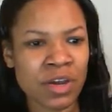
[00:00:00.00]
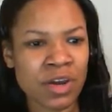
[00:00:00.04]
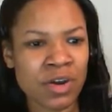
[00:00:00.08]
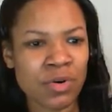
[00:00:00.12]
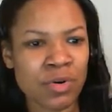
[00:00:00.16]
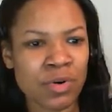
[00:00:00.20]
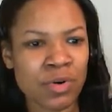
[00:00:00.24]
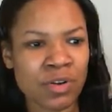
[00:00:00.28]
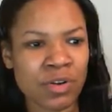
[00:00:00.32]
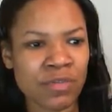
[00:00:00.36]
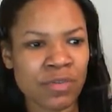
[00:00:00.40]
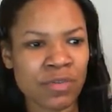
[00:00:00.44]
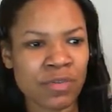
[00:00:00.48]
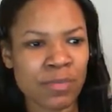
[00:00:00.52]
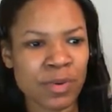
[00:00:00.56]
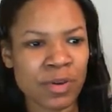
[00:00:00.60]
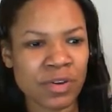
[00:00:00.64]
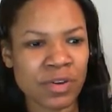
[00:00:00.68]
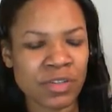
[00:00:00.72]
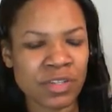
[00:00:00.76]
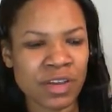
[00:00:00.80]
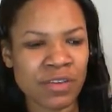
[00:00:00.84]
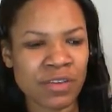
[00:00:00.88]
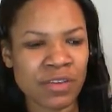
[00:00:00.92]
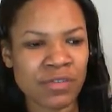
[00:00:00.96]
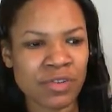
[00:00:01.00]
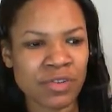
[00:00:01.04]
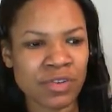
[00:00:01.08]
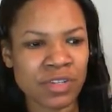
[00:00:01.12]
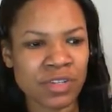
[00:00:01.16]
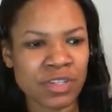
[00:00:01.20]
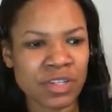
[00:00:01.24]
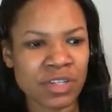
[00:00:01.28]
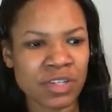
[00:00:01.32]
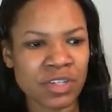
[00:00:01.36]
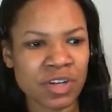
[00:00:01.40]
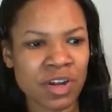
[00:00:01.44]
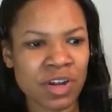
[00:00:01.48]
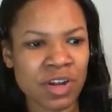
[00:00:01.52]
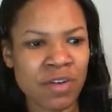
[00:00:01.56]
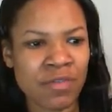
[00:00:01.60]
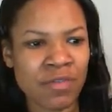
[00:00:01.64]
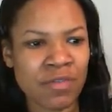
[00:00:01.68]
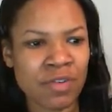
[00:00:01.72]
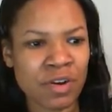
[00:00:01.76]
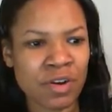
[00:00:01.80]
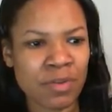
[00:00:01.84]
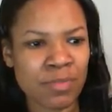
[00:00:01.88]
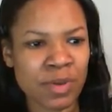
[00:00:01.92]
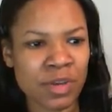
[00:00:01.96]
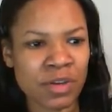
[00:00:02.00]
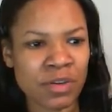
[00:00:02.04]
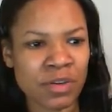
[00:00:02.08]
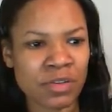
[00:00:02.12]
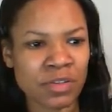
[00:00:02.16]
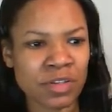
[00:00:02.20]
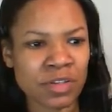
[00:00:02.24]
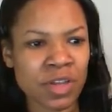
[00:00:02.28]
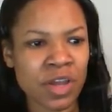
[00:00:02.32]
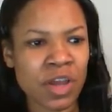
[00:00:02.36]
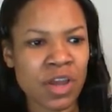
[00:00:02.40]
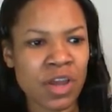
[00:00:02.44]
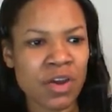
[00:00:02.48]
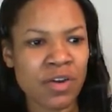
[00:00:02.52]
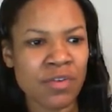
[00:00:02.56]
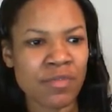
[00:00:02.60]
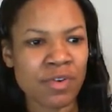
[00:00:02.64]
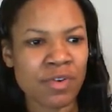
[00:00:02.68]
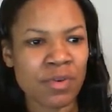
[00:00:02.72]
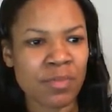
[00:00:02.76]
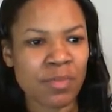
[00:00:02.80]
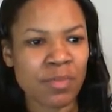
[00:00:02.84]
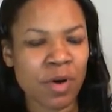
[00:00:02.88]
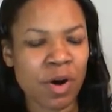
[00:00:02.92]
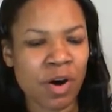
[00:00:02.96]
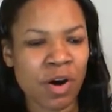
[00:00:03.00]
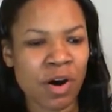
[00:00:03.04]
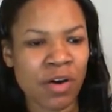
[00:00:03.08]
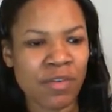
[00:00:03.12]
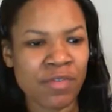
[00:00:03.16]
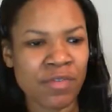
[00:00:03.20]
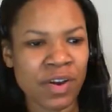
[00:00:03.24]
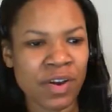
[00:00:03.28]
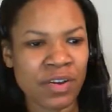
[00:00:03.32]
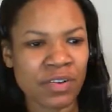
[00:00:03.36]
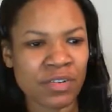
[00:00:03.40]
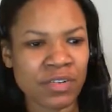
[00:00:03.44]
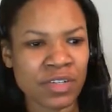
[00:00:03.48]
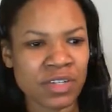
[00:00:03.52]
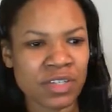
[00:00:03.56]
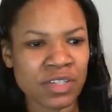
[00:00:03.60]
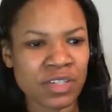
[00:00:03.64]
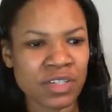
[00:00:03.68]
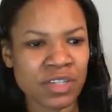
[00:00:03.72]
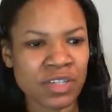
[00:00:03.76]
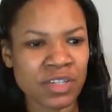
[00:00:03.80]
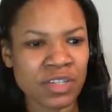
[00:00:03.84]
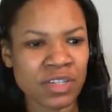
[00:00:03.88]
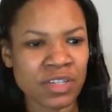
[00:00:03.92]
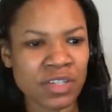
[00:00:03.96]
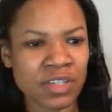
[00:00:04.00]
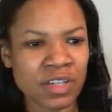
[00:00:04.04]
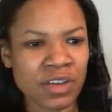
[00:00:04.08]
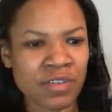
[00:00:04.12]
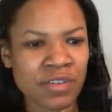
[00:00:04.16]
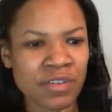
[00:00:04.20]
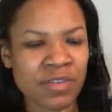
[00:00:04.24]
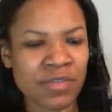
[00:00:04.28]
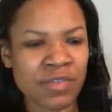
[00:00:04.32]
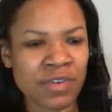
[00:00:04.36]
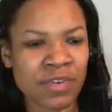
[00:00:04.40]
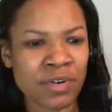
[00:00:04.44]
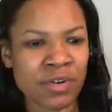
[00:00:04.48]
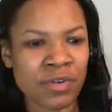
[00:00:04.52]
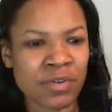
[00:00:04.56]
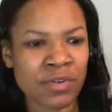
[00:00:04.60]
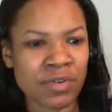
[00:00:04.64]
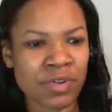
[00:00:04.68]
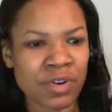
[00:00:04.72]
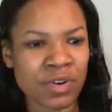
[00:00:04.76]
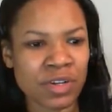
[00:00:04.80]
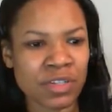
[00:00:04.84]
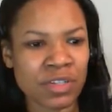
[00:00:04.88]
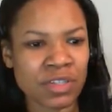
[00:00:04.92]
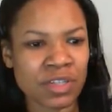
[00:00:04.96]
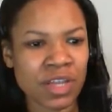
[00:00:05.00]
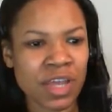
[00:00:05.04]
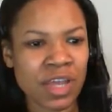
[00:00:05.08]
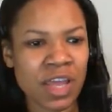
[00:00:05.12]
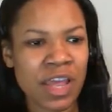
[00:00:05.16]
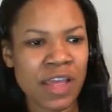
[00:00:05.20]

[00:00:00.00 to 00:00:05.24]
Court of Appeals have jurisdiction over appeals from all final decisions of the federal courts.